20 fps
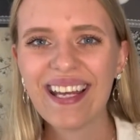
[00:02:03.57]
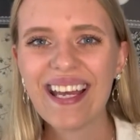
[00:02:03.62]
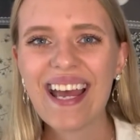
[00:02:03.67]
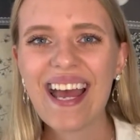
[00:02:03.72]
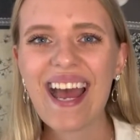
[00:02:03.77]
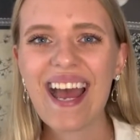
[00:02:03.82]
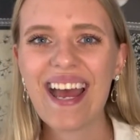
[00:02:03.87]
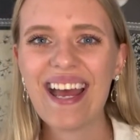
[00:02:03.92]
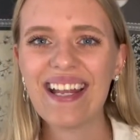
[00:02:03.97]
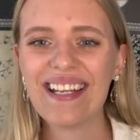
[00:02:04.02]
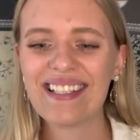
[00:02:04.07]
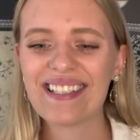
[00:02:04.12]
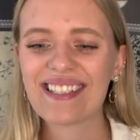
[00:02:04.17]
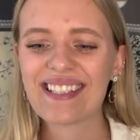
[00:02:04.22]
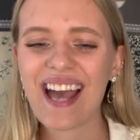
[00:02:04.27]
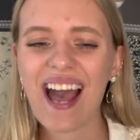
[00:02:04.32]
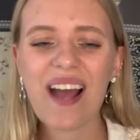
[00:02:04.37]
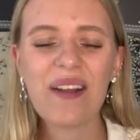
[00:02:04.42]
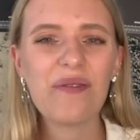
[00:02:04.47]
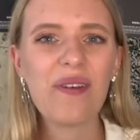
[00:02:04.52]
And it's
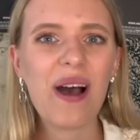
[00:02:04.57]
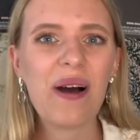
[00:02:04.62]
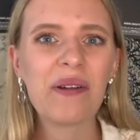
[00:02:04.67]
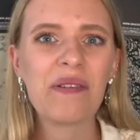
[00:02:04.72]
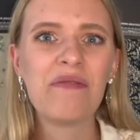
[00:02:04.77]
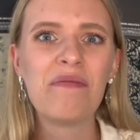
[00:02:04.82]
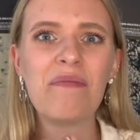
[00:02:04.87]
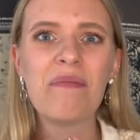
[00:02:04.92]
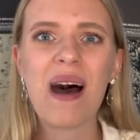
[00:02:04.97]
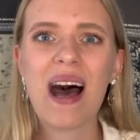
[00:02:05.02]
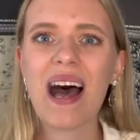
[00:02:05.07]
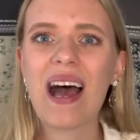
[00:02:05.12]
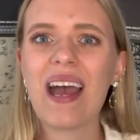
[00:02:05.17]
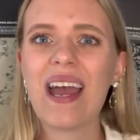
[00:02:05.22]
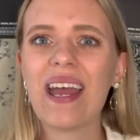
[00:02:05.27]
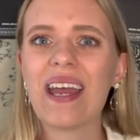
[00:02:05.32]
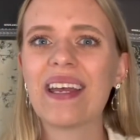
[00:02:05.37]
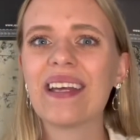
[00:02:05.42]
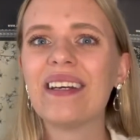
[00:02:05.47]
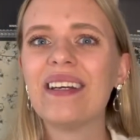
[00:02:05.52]
kind of out of
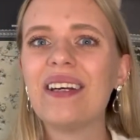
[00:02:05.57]
my